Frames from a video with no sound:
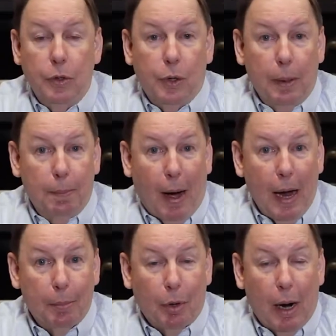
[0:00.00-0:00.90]
You can
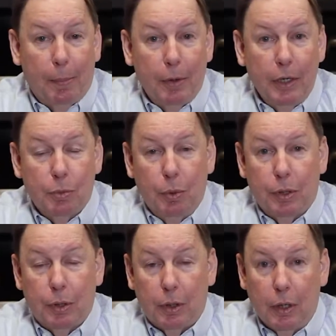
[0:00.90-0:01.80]
buy properties
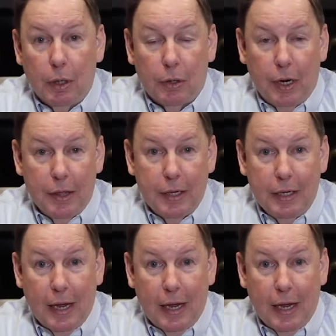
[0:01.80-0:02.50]
with little or nothing